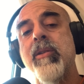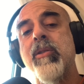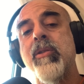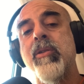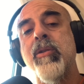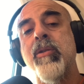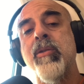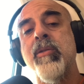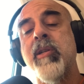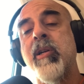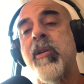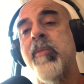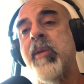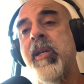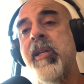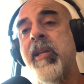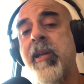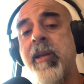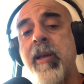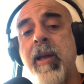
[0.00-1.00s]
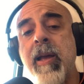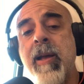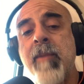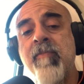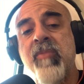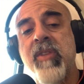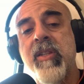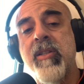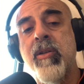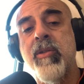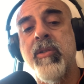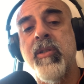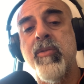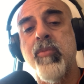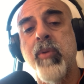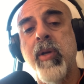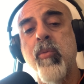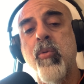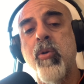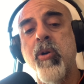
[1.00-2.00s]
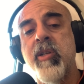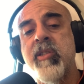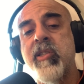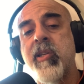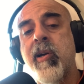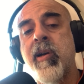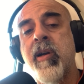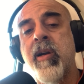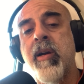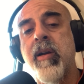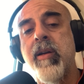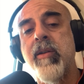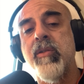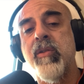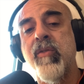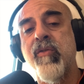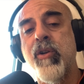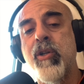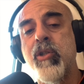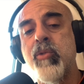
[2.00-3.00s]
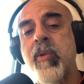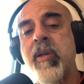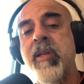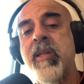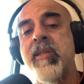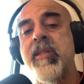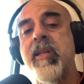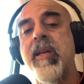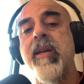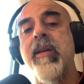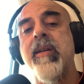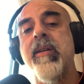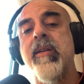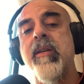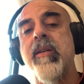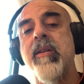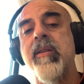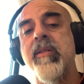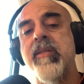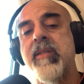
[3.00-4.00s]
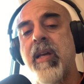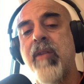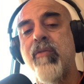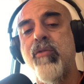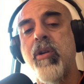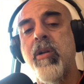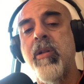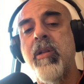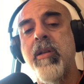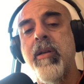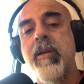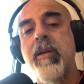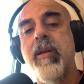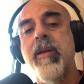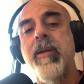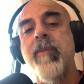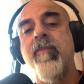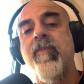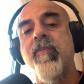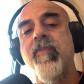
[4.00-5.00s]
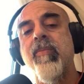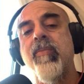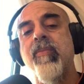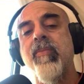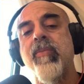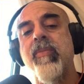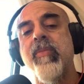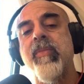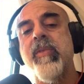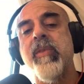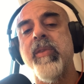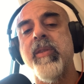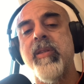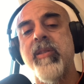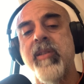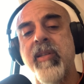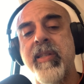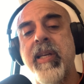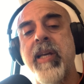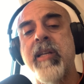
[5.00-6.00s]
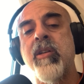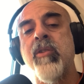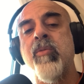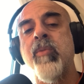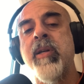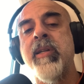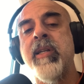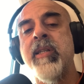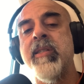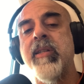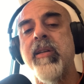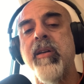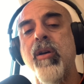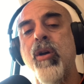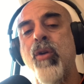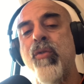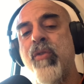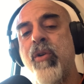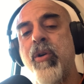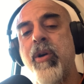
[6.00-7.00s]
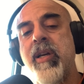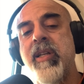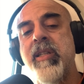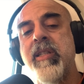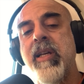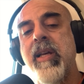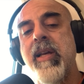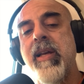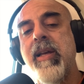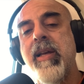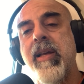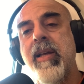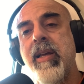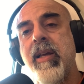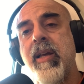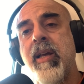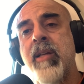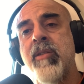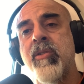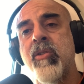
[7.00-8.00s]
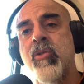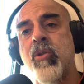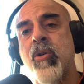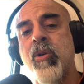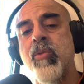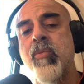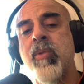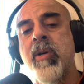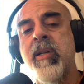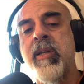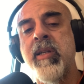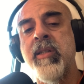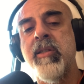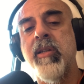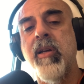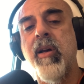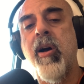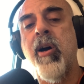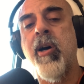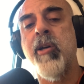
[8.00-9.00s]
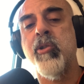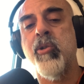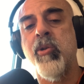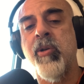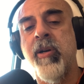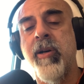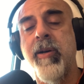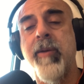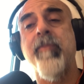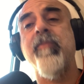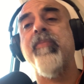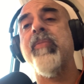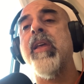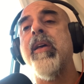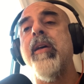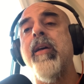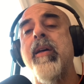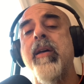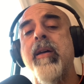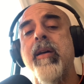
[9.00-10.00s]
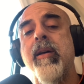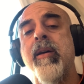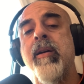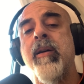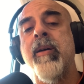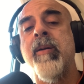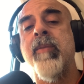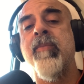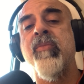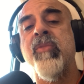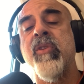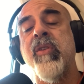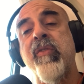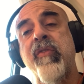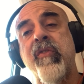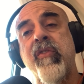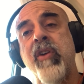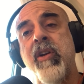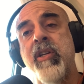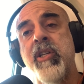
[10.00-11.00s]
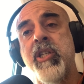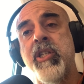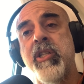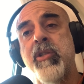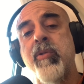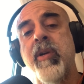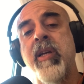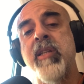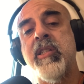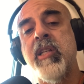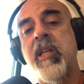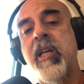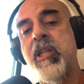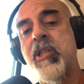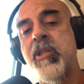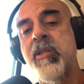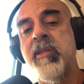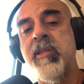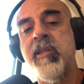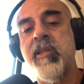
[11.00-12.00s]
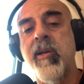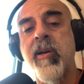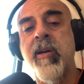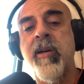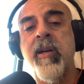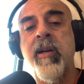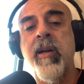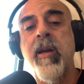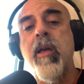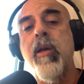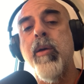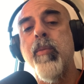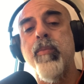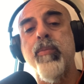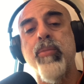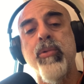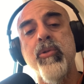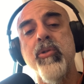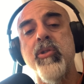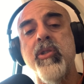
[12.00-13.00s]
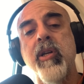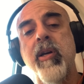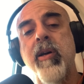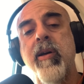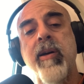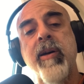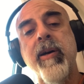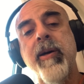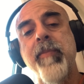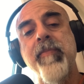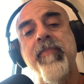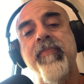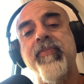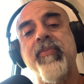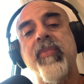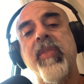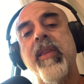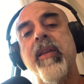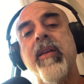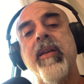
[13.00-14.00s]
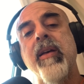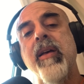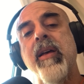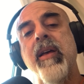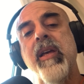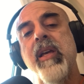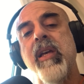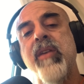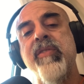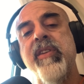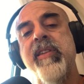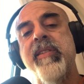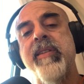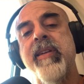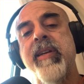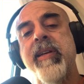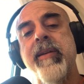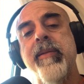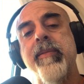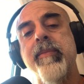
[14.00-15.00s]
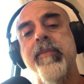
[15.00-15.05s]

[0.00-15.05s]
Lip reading: their meaning. So the 3 words are, the first one is several, the second one is avoid, and the third one is author. The French translations are plusieurs, éviter,